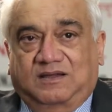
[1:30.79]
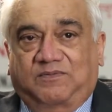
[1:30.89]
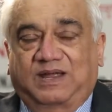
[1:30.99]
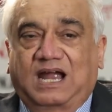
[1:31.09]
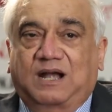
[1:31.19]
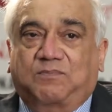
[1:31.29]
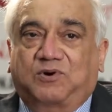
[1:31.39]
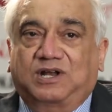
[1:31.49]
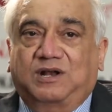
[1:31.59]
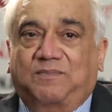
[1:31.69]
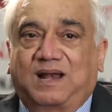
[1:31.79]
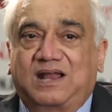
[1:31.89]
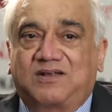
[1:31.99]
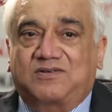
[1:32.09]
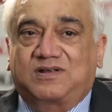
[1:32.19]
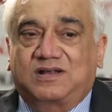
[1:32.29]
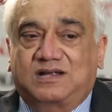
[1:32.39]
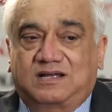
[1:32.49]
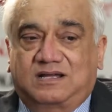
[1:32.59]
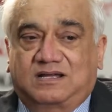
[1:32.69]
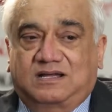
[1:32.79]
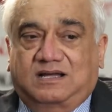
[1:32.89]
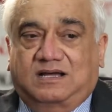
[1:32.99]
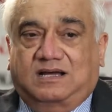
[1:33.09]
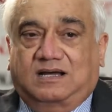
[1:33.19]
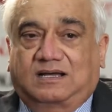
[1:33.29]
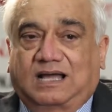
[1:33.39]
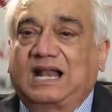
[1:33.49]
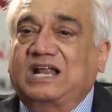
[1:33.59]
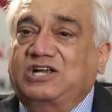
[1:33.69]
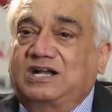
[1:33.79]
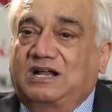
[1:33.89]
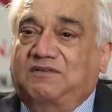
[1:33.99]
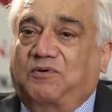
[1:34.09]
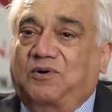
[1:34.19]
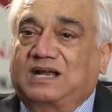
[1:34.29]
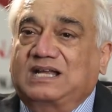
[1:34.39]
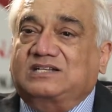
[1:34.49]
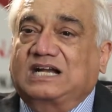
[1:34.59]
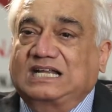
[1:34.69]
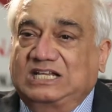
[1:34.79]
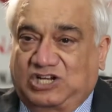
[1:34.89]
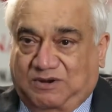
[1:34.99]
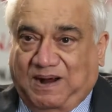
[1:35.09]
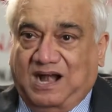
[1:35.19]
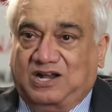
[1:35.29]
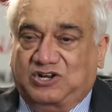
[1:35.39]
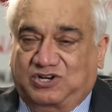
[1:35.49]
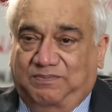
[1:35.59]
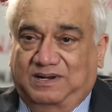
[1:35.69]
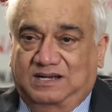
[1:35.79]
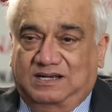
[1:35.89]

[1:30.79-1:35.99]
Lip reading: We had put in place an agenda for a strategic partnership